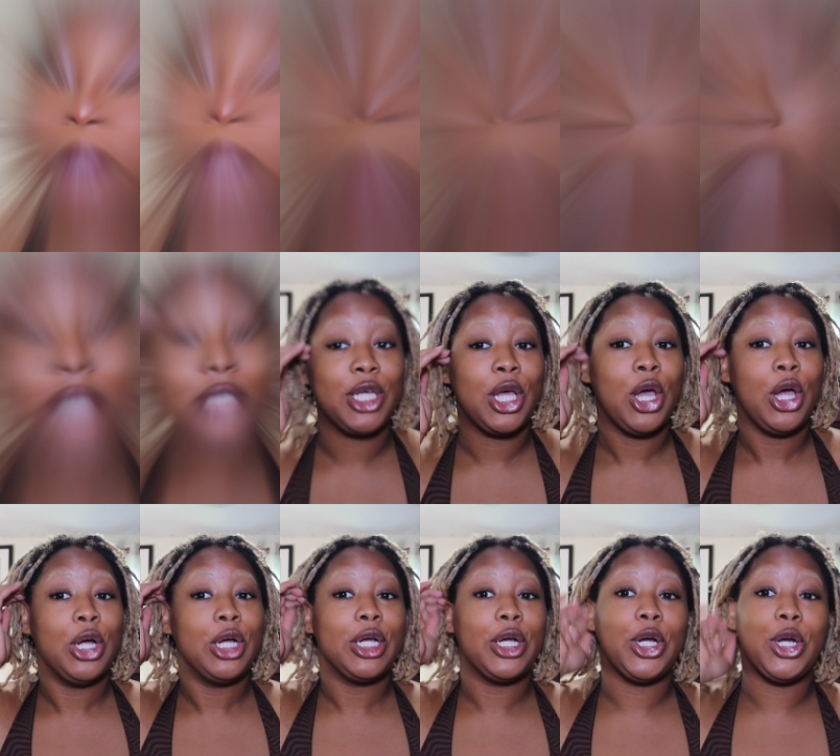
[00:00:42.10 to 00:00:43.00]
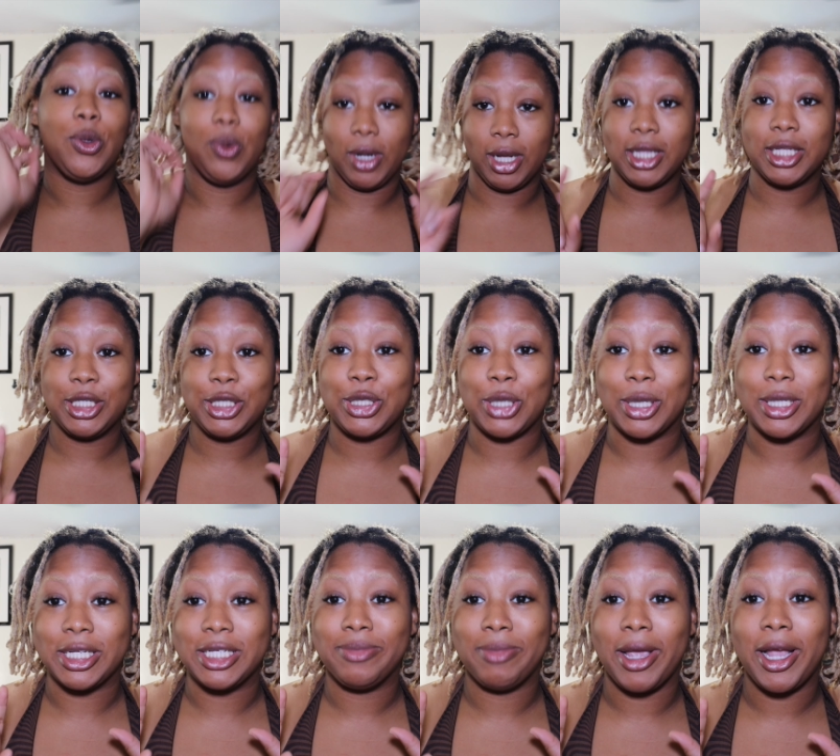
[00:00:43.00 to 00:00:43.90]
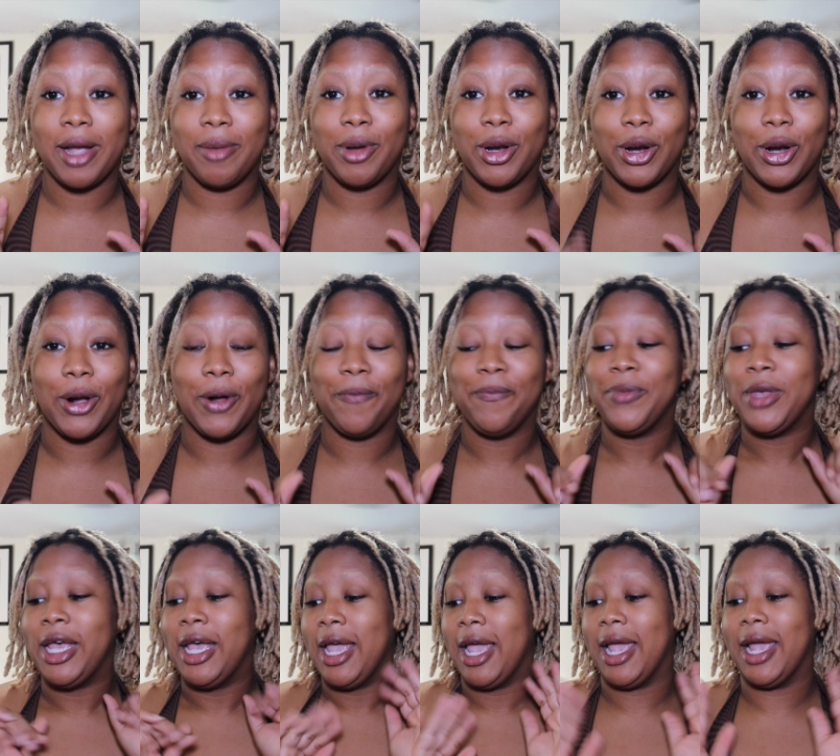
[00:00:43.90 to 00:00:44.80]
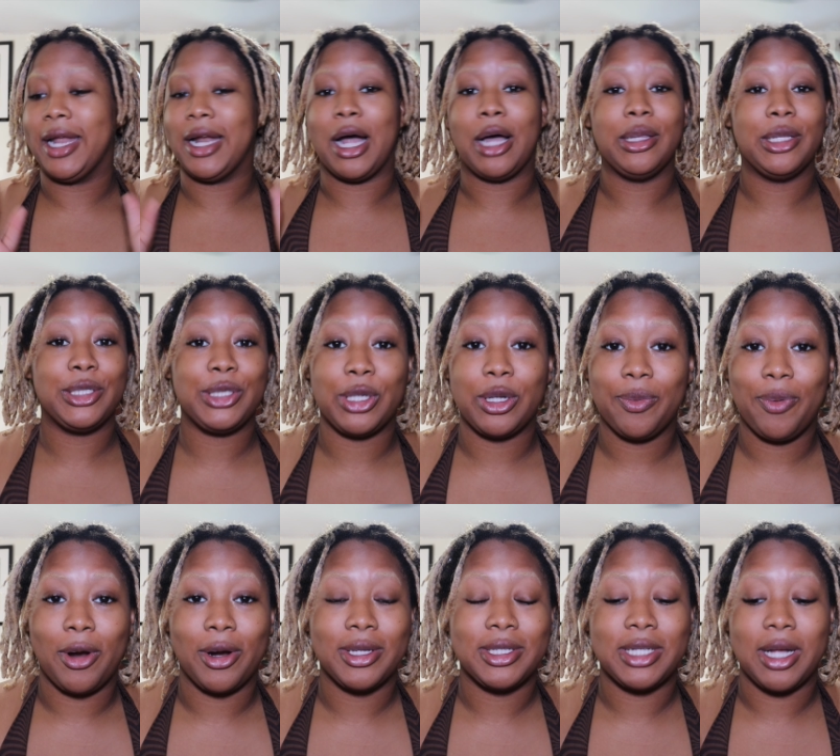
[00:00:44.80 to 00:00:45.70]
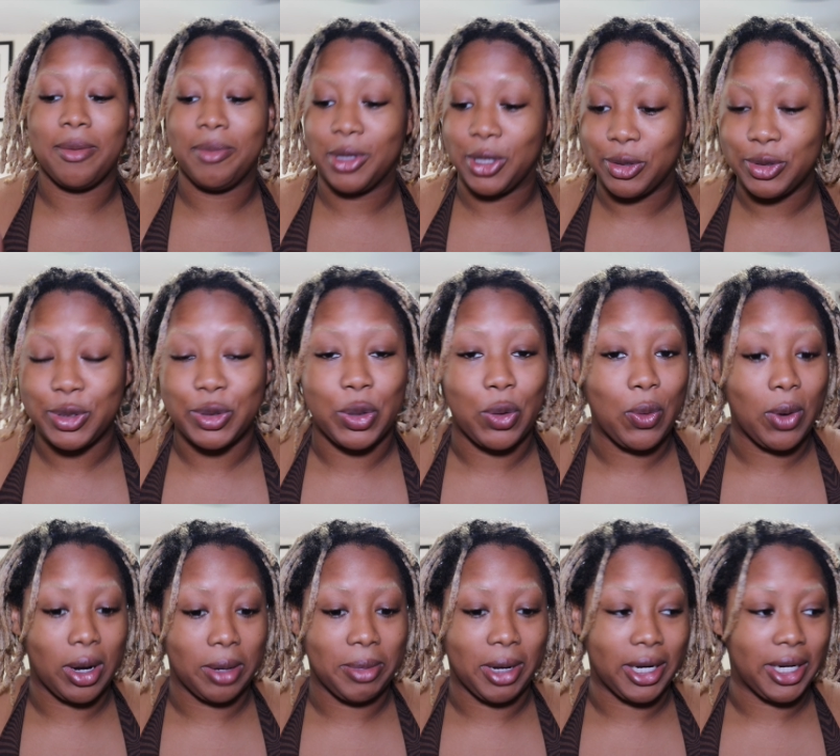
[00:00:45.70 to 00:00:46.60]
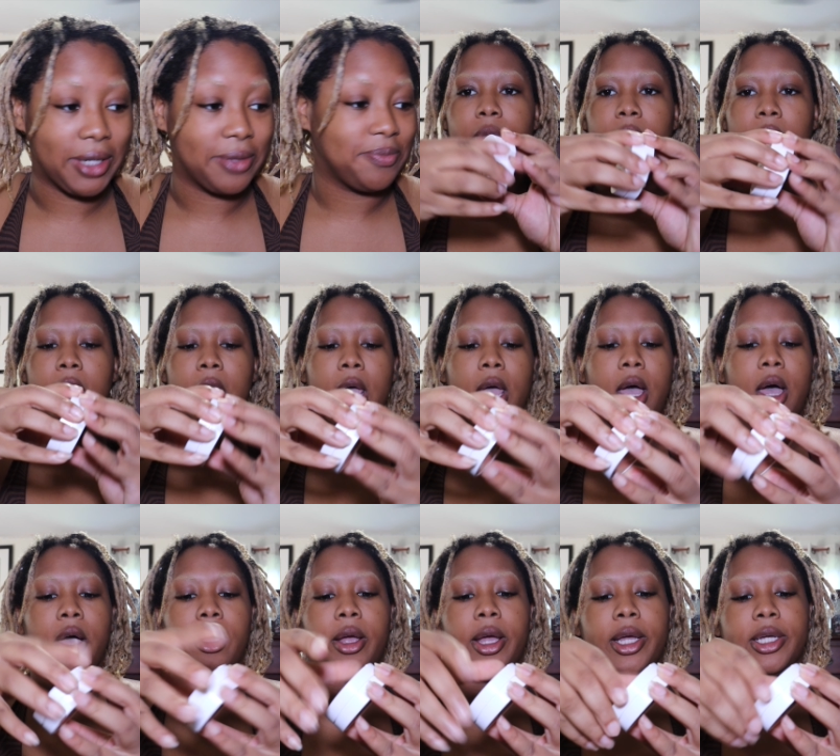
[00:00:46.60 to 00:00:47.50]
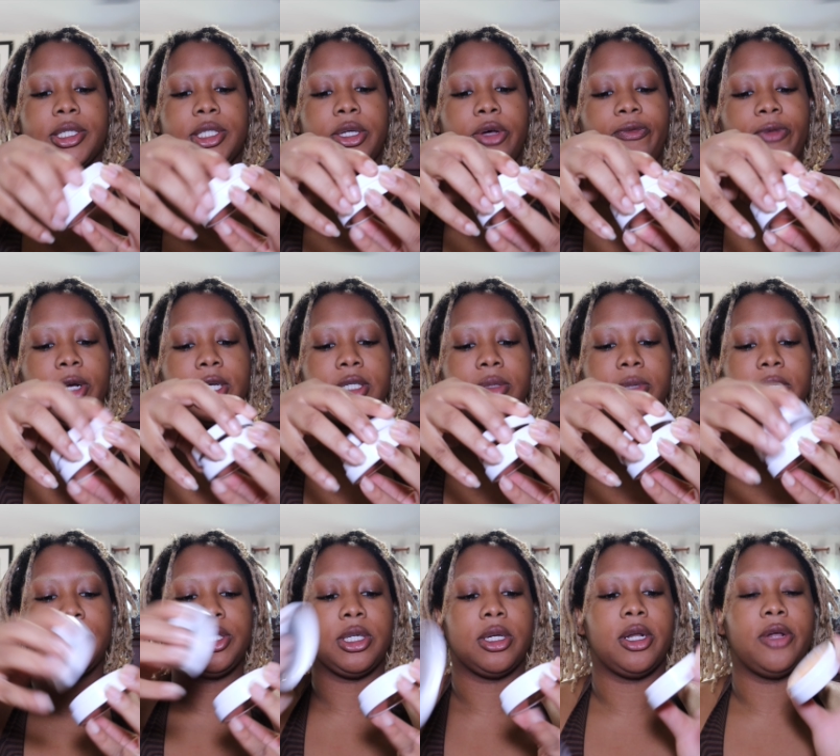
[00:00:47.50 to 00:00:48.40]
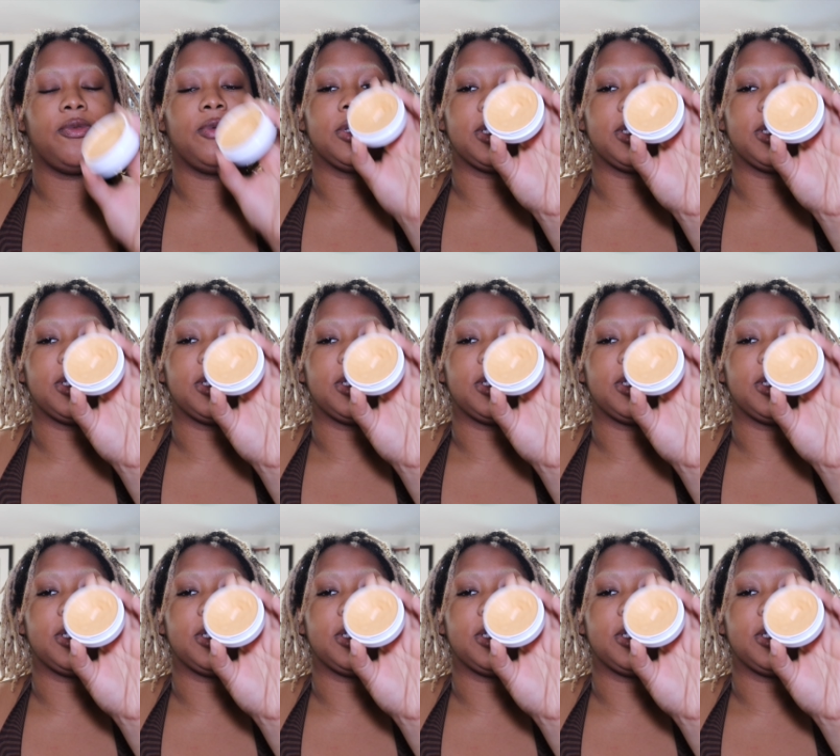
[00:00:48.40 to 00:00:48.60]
So let's quickly start this makeup, girl, and I'll list all the products down below, so don't worry about it. Okay, so first I'm gonna start off